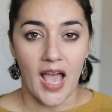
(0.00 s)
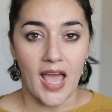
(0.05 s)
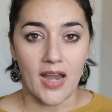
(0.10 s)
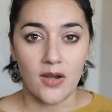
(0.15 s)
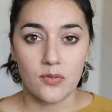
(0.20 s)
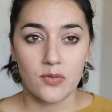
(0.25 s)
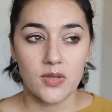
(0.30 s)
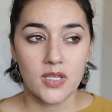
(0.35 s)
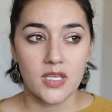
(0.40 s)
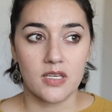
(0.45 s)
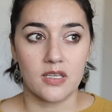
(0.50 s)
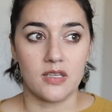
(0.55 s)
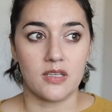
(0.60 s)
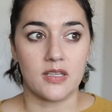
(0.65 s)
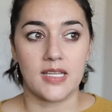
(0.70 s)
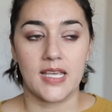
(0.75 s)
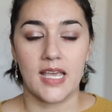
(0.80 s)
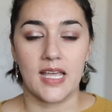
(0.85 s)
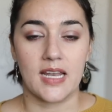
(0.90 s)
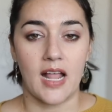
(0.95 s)
i don't really
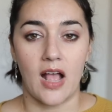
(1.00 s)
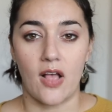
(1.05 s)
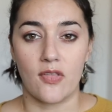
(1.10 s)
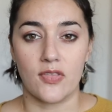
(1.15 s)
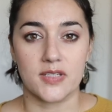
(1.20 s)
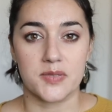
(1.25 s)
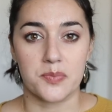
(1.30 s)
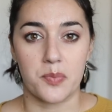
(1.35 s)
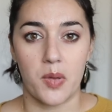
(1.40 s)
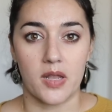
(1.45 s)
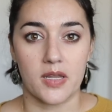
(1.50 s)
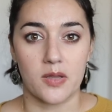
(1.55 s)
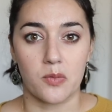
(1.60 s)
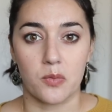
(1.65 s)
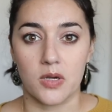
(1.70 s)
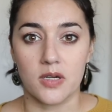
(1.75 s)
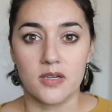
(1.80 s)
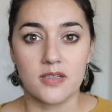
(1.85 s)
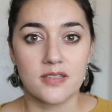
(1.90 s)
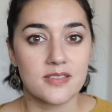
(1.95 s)
get how this body
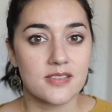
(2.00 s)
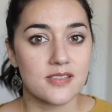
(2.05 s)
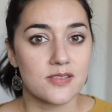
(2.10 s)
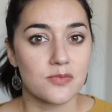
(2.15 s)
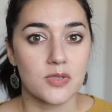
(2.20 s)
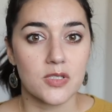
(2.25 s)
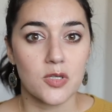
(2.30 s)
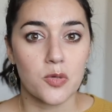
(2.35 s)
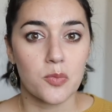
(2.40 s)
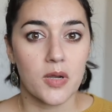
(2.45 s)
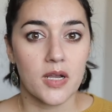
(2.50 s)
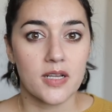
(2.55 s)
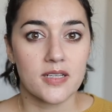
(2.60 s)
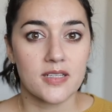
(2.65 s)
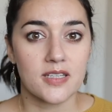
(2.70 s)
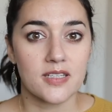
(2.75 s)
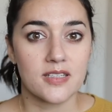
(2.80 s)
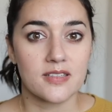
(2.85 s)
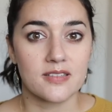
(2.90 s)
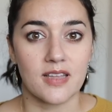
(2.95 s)
works when you're
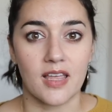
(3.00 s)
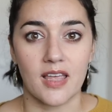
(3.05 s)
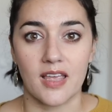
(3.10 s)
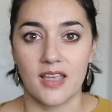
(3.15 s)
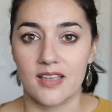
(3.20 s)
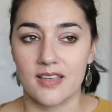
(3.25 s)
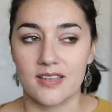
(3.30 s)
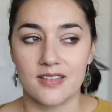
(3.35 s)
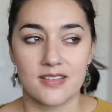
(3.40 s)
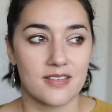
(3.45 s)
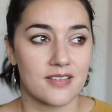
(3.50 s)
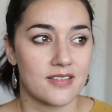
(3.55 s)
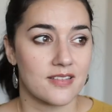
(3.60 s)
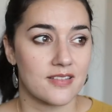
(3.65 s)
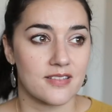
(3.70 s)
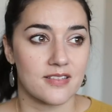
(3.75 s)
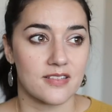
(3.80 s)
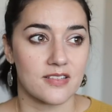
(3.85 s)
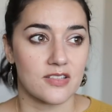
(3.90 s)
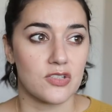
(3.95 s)
pregnant like
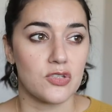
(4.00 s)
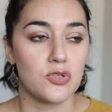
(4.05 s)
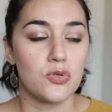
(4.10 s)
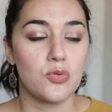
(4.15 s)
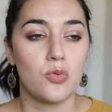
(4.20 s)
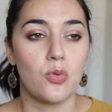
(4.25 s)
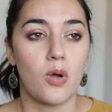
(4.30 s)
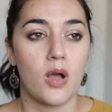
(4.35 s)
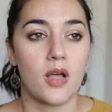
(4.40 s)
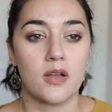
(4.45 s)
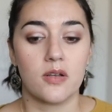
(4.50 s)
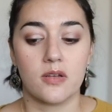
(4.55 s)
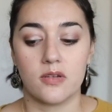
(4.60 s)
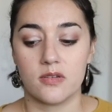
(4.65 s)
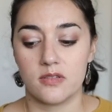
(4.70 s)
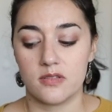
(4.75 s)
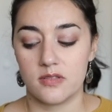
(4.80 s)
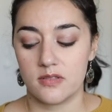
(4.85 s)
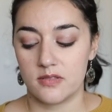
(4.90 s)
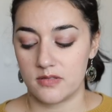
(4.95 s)
you want
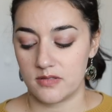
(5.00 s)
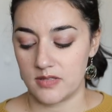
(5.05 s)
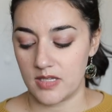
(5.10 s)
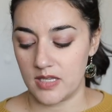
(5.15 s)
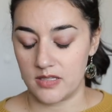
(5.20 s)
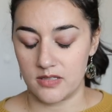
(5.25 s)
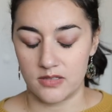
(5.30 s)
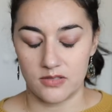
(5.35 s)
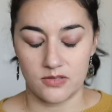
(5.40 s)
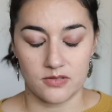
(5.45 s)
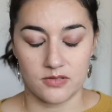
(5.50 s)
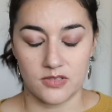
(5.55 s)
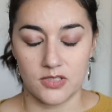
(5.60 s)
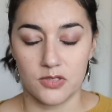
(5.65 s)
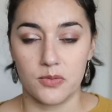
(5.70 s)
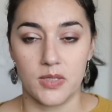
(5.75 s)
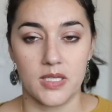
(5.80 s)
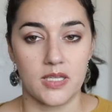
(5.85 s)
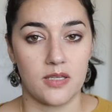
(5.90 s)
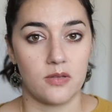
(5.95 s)
and
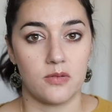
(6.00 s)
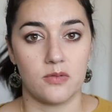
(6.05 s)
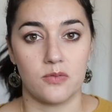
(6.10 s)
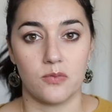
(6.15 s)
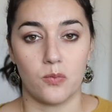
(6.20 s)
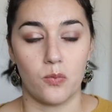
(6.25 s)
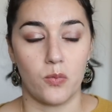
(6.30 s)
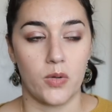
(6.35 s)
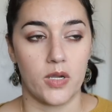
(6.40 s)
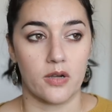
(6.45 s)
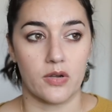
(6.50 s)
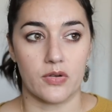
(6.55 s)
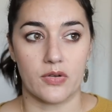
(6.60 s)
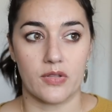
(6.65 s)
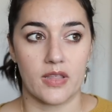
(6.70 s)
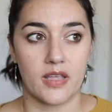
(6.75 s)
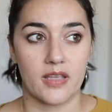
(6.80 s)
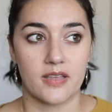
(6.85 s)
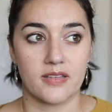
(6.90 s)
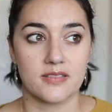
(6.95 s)
you eat
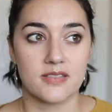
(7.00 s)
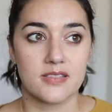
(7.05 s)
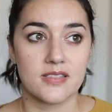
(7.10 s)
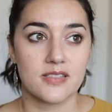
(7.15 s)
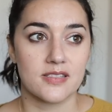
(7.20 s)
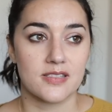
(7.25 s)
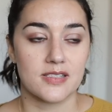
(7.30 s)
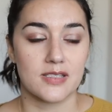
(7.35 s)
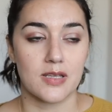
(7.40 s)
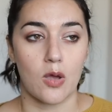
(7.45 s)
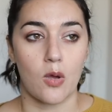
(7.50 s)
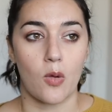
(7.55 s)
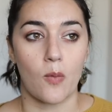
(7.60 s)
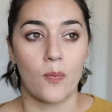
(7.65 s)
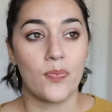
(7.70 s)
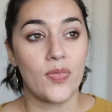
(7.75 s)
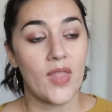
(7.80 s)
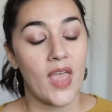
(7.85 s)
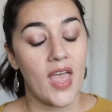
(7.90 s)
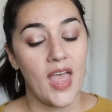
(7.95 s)
weird things
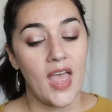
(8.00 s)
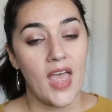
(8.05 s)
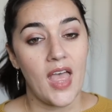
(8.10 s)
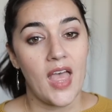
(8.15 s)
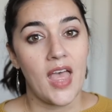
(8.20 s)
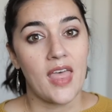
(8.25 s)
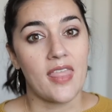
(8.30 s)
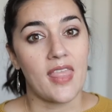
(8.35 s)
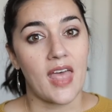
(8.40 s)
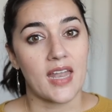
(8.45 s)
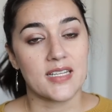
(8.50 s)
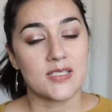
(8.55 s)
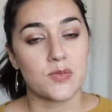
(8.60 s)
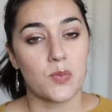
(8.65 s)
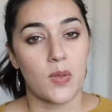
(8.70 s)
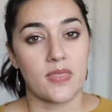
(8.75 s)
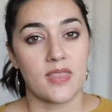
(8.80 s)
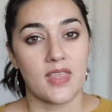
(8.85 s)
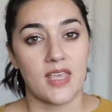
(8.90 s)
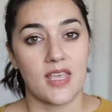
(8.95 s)
so that is
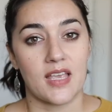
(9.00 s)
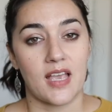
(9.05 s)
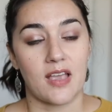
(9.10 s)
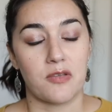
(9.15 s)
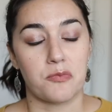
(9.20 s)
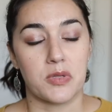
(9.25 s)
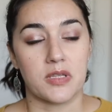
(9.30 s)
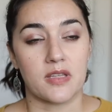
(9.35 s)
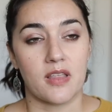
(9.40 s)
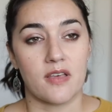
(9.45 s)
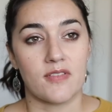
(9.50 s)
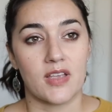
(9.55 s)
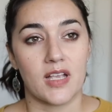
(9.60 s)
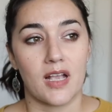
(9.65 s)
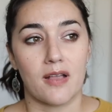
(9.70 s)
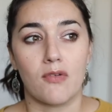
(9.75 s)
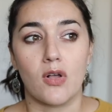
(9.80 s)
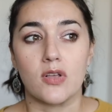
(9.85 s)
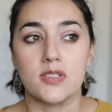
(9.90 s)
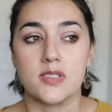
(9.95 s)
one thing i've been
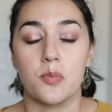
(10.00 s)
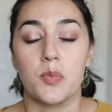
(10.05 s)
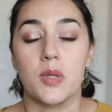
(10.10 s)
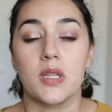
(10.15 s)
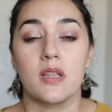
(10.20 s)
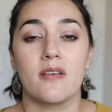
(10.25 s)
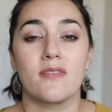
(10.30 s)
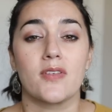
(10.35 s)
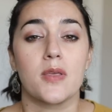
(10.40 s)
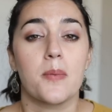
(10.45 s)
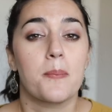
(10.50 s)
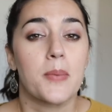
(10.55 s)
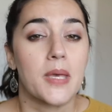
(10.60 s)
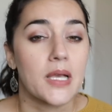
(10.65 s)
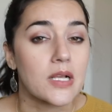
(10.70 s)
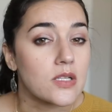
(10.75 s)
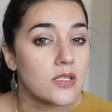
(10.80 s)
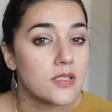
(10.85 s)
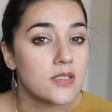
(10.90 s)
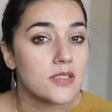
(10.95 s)
loving i've also been loving
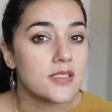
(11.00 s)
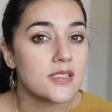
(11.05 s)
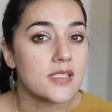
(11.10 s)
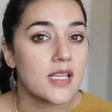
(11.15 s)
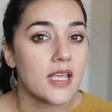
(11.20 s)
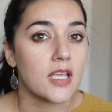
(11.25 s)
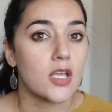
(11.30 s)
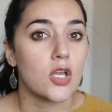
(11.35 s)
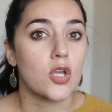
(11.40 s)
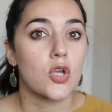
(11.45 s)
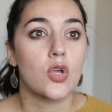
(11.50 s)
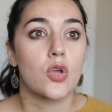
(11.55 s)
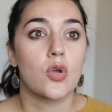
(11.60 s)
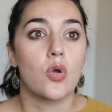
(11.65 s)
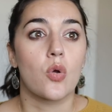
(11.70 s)
pickles like